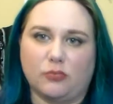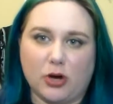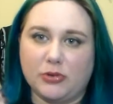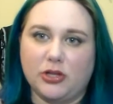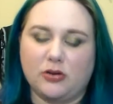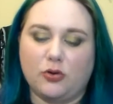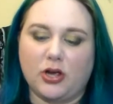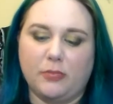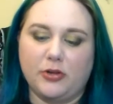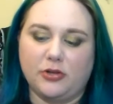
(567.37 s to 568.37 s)
and rub a little
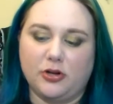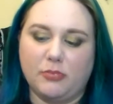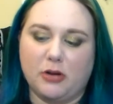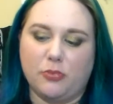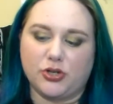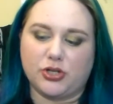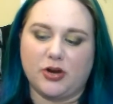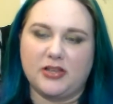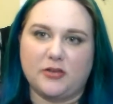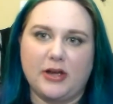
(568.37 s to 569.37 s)
quick little bit of
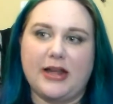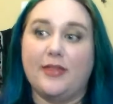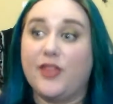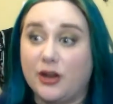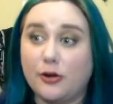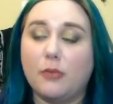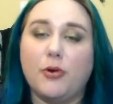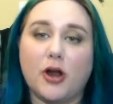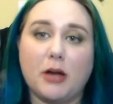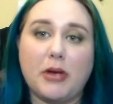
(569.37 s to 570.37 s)
moisturizer in and then go
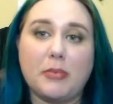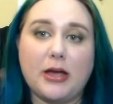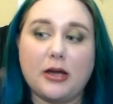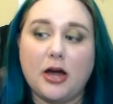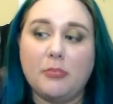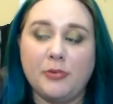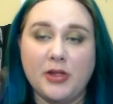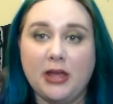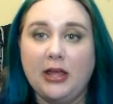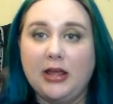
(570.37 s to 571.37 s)
put on my makeup,